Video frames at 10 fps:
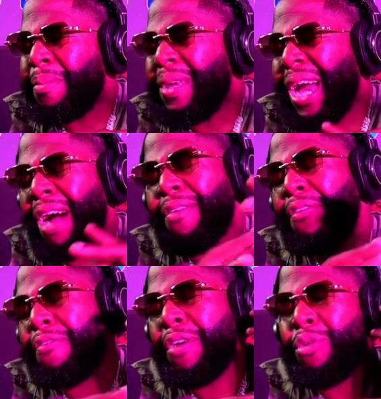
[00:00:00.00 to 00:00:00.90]

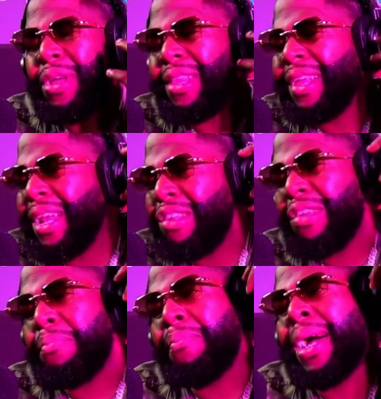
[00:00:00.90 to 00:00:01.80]
He have a very
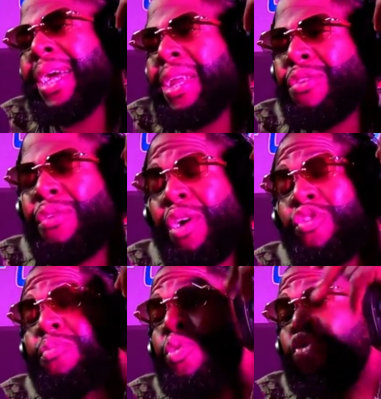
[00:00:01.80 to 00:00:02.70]
intelligent mind
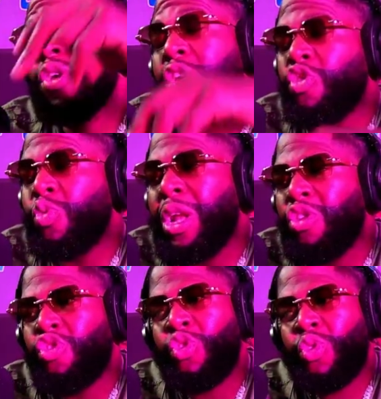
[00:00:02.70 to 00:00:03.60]
as far as music
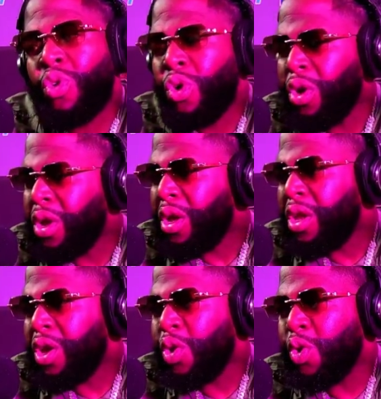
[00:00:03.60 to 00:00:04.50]
as well. So,
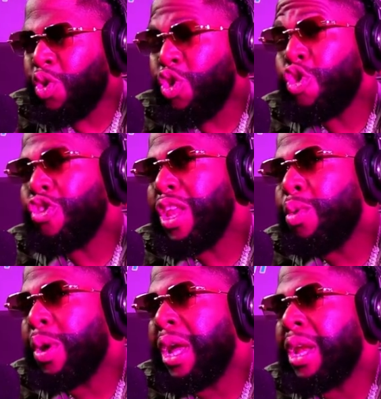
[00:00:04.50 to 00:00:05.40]
you know,
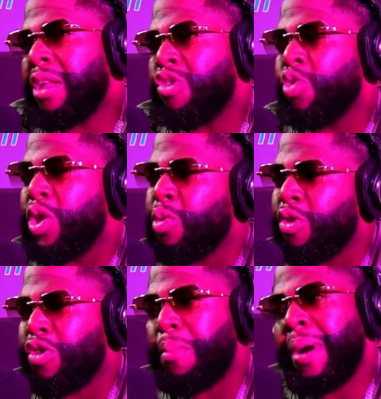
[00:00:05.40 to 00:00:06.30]
usually when I'm in a
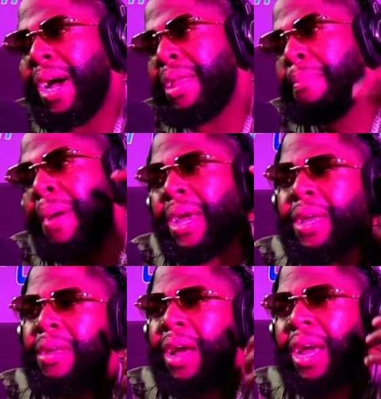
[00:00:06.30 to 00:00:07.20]
studio with somebody,
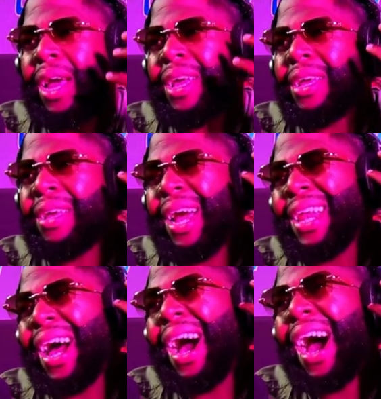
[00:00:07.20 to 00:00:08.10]

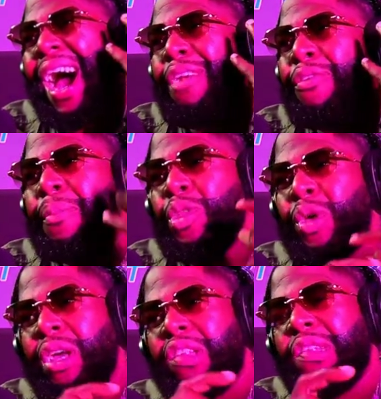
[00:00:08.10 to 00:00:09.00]
it's kind of
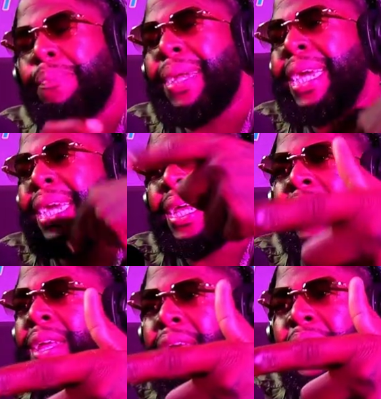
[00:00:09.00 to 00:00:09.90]
hard for me to
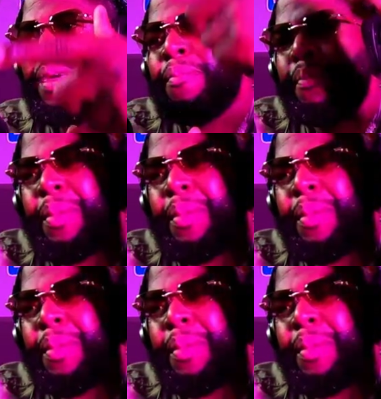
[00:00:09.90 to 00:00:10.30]
explain